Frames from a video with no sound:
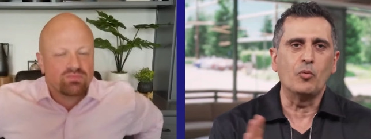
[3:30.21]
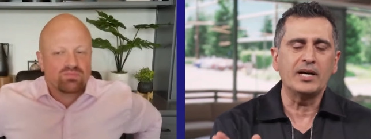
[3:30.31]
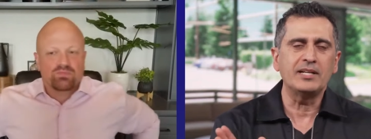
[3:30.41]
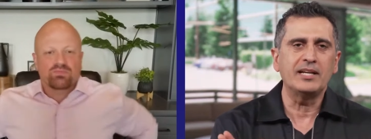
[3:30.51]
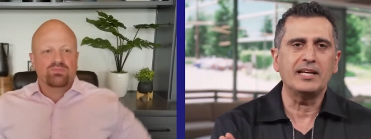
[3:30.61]

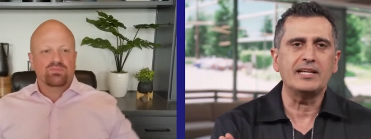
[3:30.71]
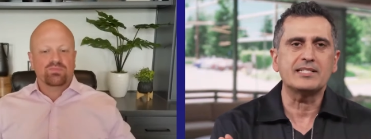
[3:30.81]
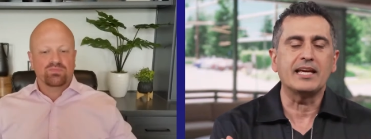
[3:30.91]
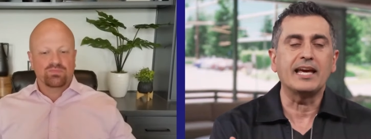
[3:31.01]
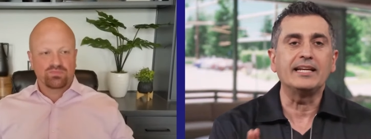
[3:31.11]
Speaker 1: one
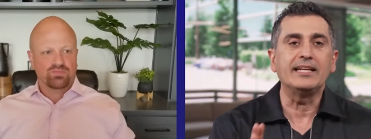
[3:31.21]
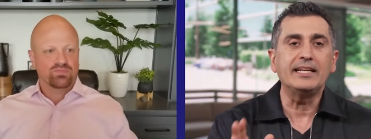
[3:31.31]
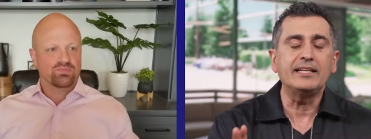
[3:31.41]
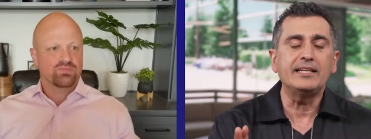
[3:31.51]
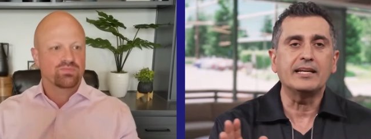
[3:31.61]
is a
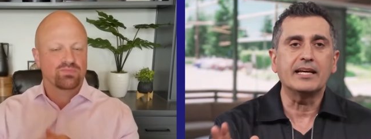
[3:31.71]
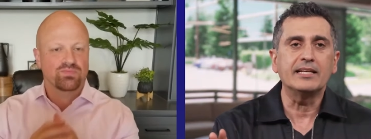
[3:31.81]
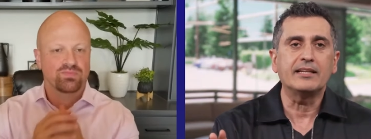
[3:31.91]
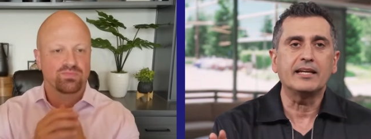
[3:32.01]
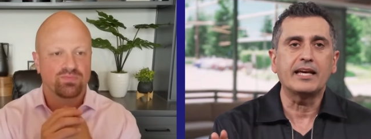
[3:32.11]
leading
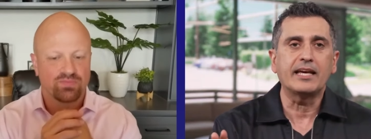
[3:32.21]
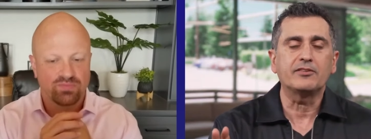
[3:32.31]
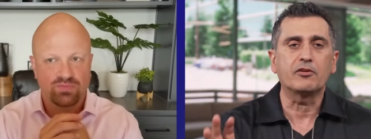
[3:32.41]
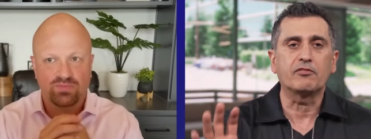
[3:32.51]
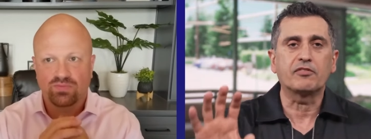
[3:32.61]

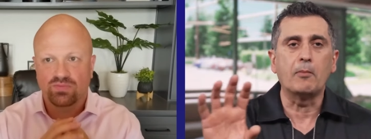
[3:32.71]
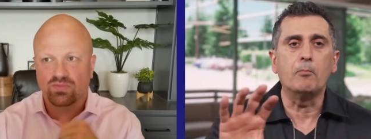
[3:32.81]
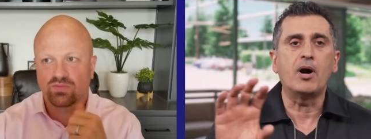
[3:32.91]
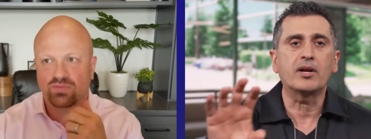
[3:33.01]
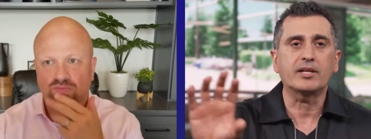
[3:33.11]
indicator from
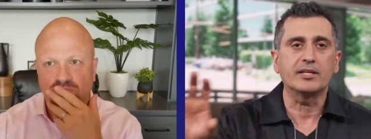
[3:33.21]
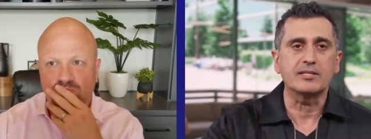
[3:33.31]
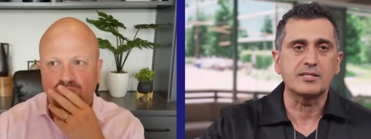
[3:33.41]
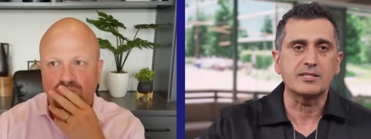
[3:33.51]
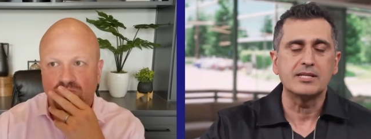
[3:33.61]

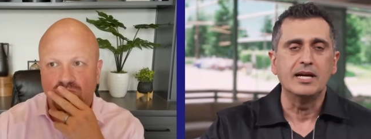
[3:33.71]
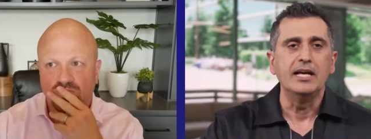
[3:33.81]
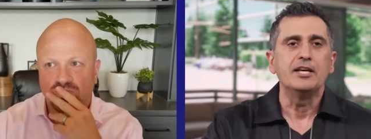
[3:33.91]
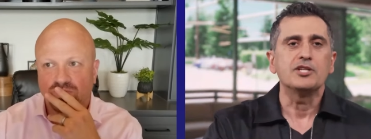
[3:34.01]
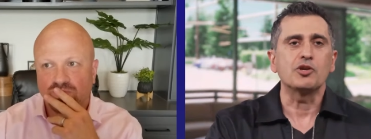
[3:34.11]
markets.
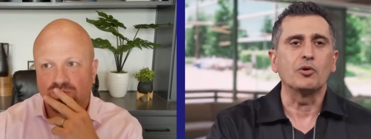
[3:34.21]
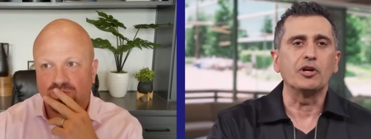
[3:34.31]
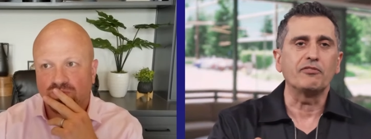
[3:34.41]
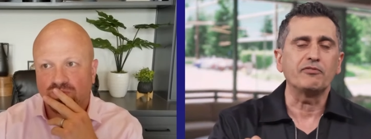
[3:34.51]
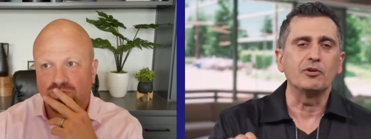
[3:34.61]
So
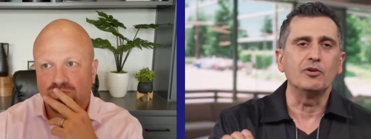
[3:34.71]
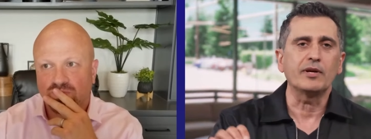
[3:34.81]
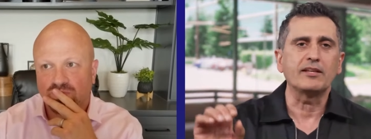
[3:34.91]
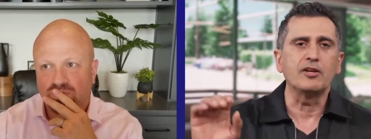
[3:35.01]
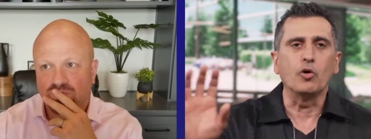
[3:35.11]
if you look
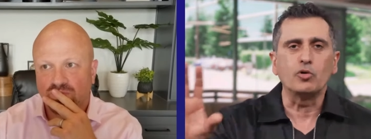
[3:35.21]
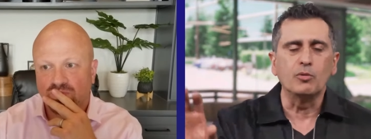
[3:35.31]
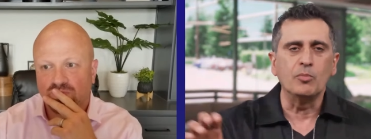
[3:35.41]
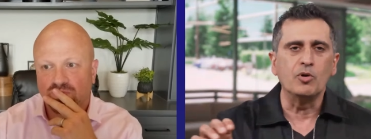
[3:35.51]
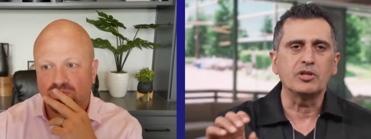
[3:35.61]
at an
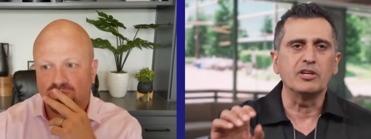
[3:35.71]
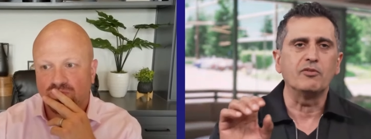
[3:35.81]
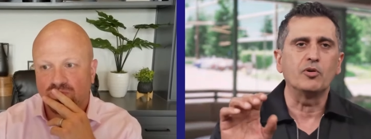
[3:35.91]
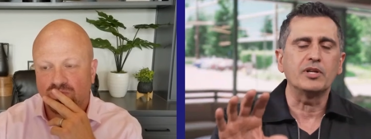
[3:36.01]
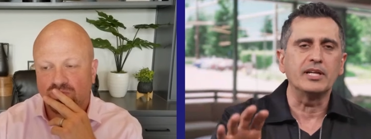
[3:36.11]
automotive
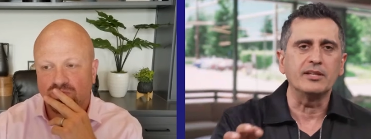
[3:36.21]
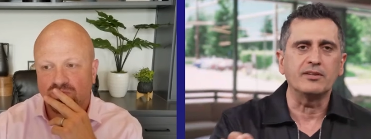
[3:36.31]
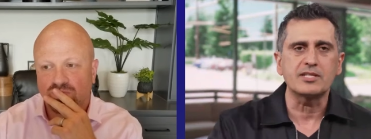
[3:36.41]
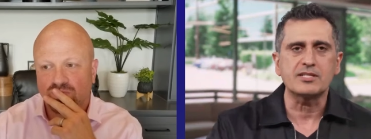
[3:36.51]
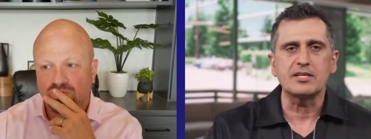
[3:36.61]
or an
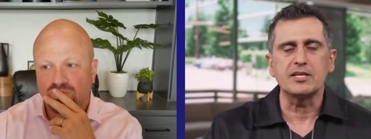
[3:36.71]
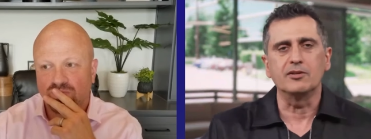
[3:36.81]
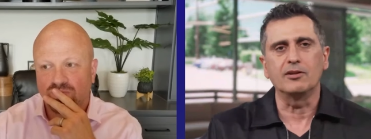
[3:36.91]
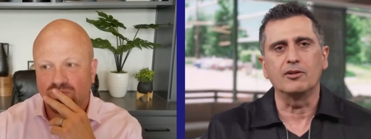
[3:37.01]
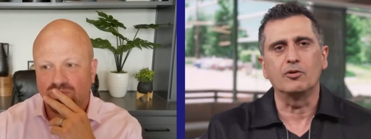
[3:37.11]

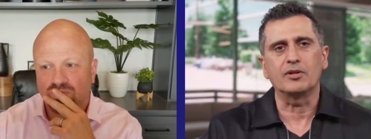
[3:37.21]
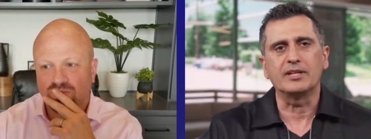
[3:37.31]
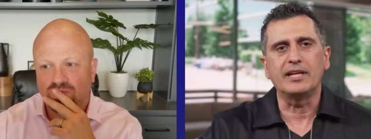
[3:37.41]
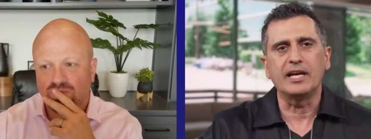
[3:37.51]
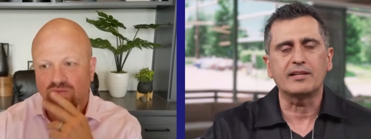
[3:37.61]
industrial or a
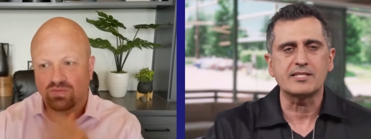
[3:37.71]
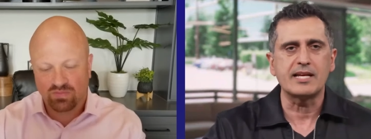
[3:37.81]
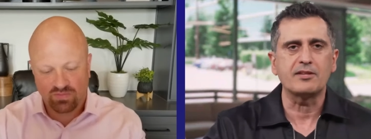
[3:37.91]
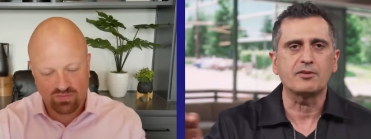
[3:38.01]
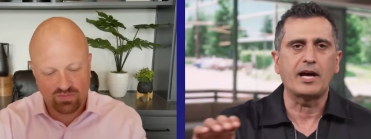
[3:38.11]
data
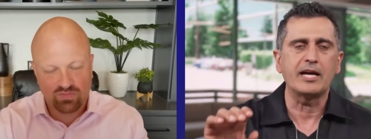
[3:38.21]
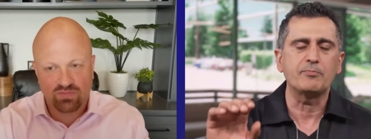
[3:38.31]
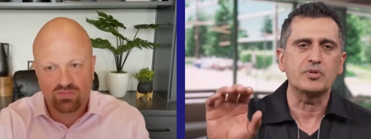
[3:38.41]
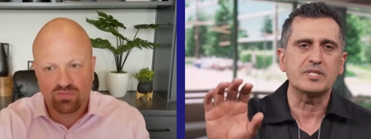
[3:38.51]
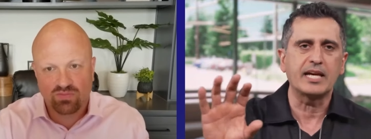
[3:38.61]
center
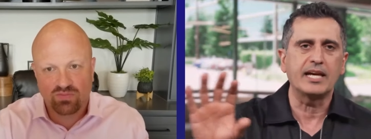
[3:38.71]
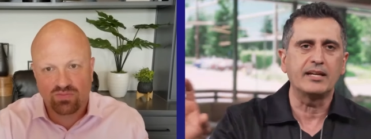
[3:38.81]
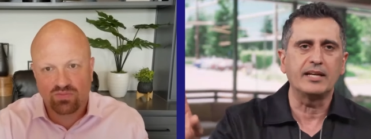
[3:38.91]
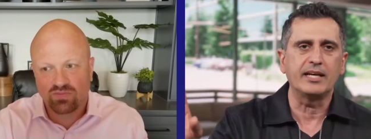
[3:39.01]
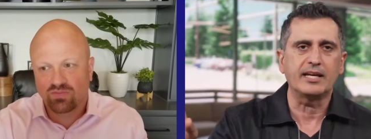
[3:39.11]

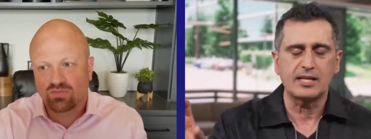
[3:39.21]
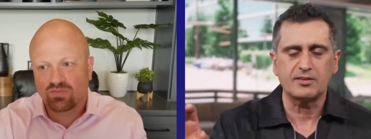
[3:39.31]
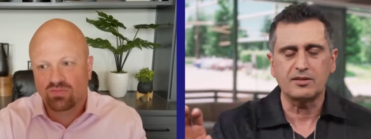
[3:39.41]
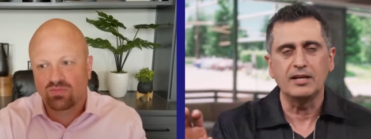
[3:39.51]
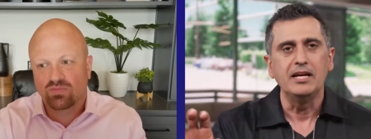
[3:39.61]
hyperscale,
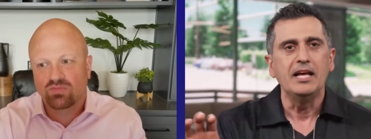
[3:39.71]
etc.,